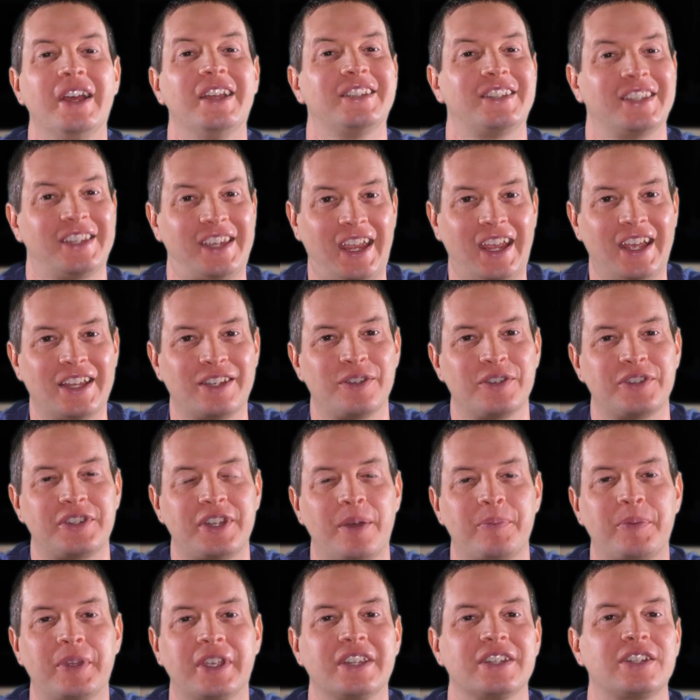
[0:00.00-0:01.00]
to cancel
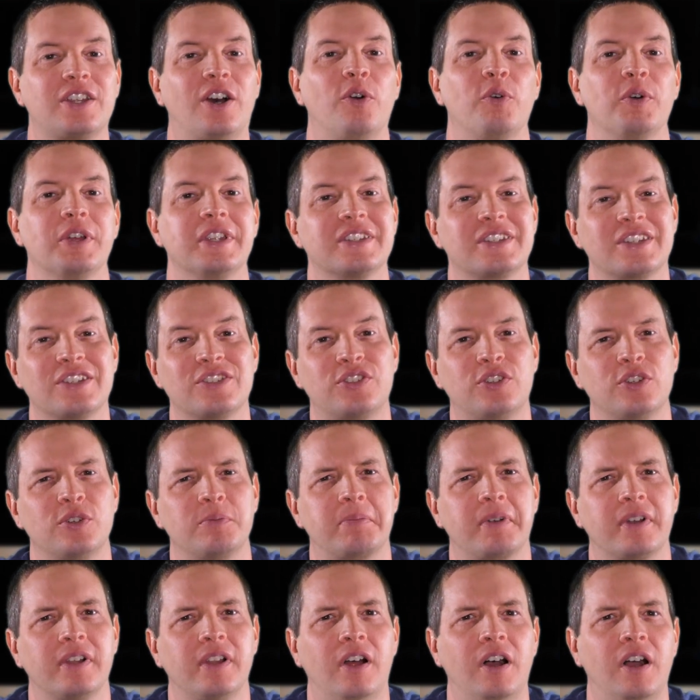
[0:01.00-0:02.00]
something is always
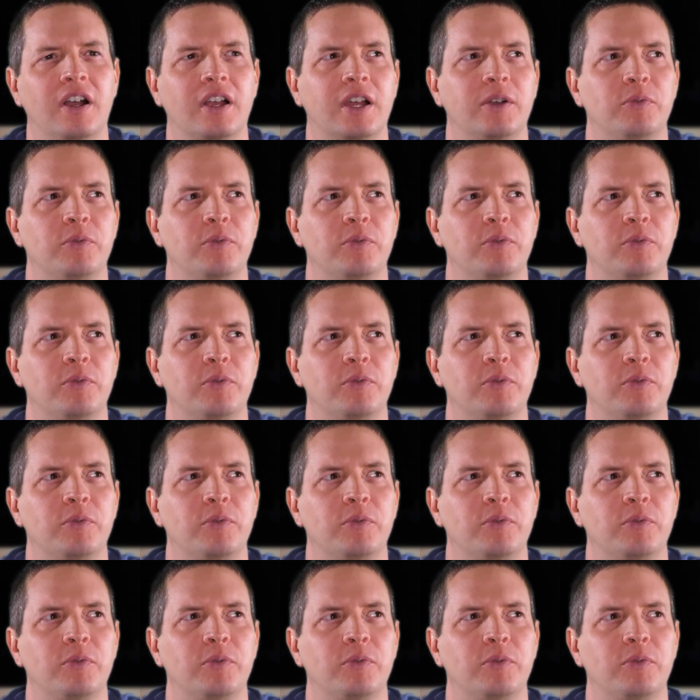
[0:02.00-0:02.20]
super long.